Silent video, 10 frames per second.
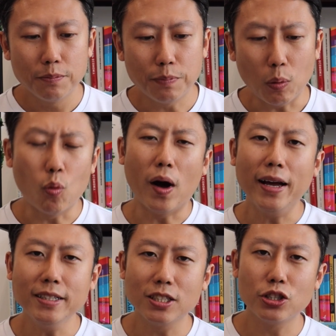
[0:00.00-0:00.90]
But why
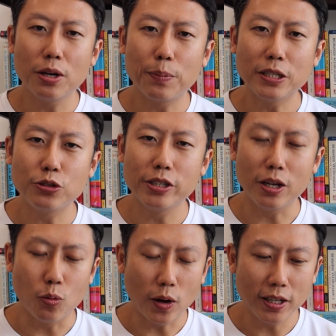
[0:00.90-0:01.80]
is the share price trading
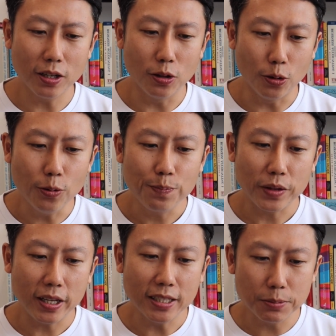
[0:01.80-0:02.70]
at 1-year low?
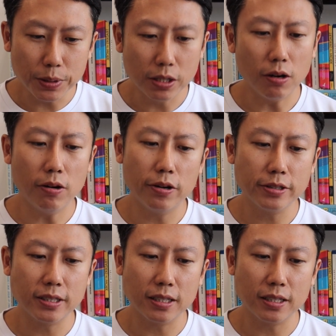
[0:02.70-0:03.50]
Is because